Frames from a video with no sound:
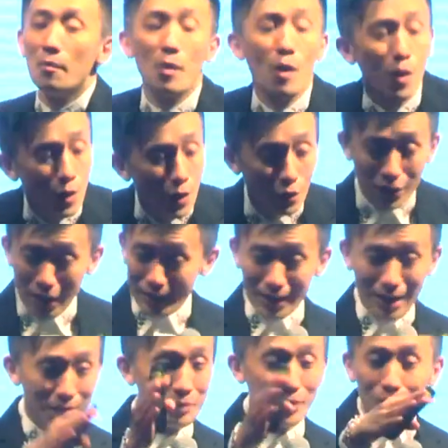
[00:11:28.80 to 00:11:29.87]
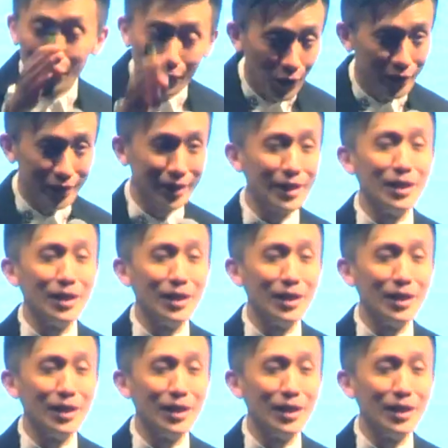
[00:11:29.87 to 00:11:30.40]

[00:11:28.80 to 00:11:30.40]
All of us are below 40.